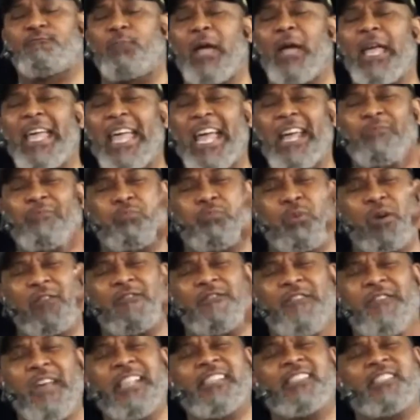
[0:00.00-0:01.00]
it
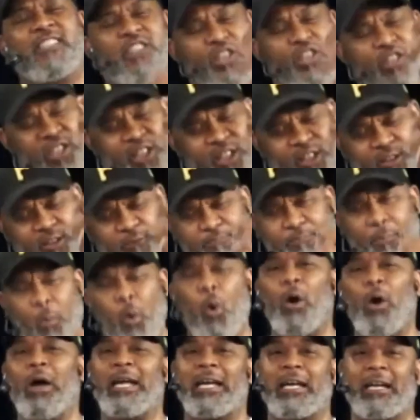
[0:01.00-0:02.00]
prevents the
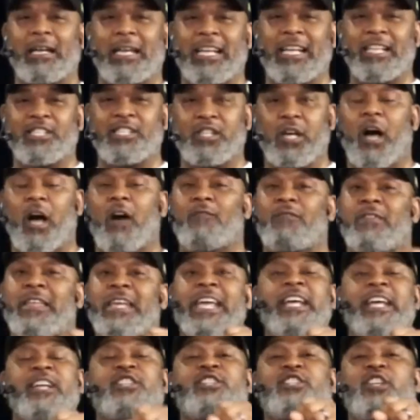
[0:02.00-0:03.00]
spoilage of
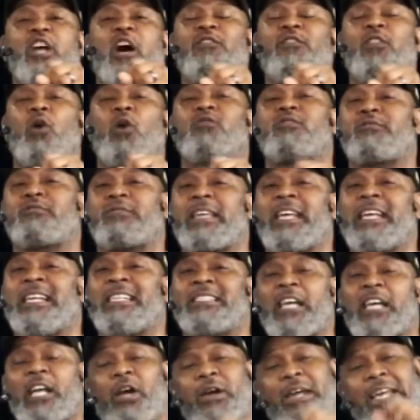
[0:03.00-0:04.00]
the of those things
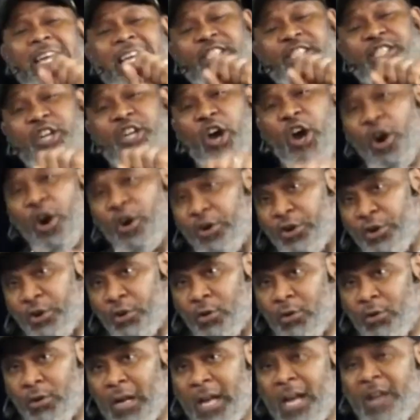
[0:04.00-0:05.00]
that are
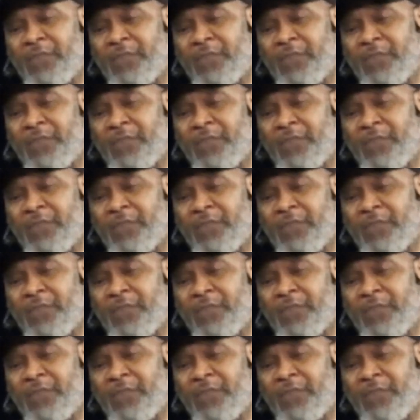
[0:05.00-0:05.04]
eternal